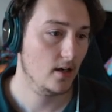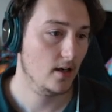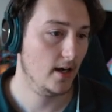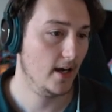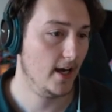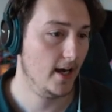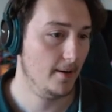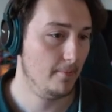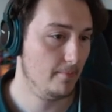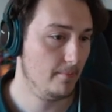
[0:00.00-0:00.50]

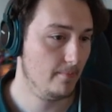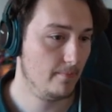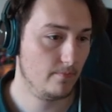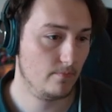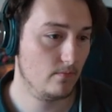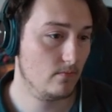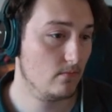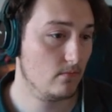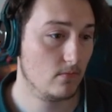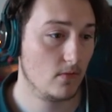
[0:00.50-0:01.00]
I
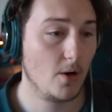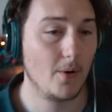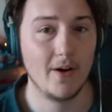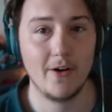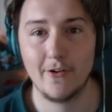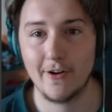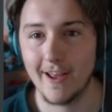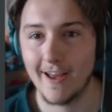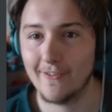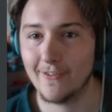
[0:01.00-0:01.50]

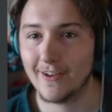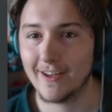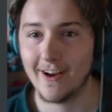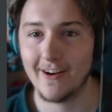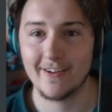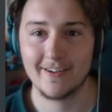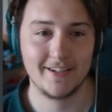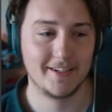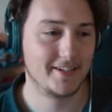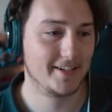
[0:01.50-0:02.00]
already have a
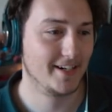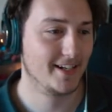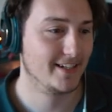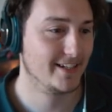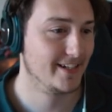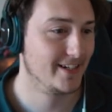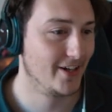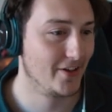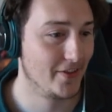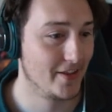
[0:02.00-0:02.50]
character
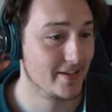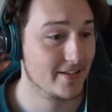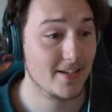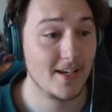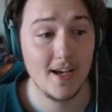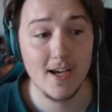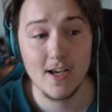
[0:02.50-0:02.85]
connected on this.